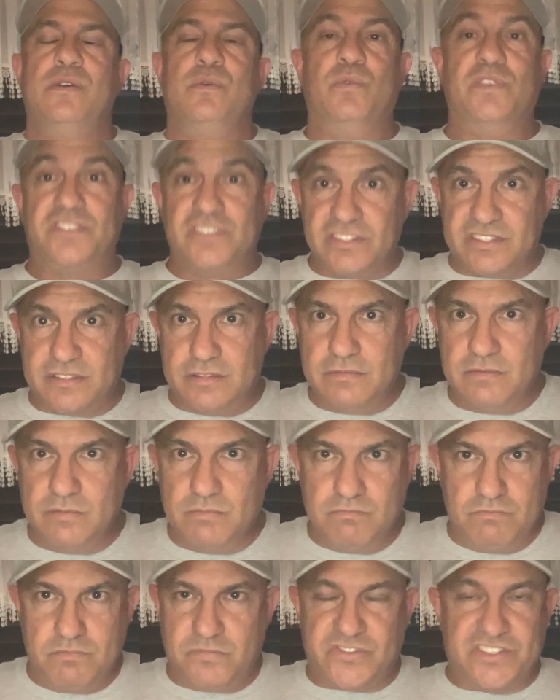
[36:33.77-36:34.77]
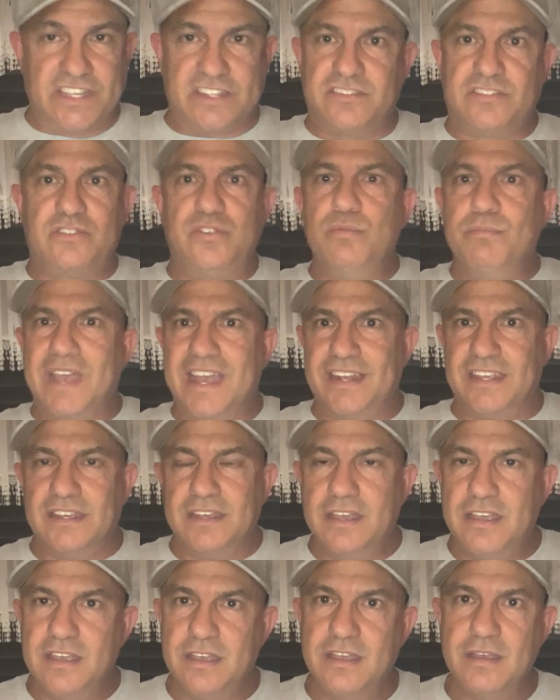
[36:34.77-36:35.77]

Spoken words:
which is 6 too many.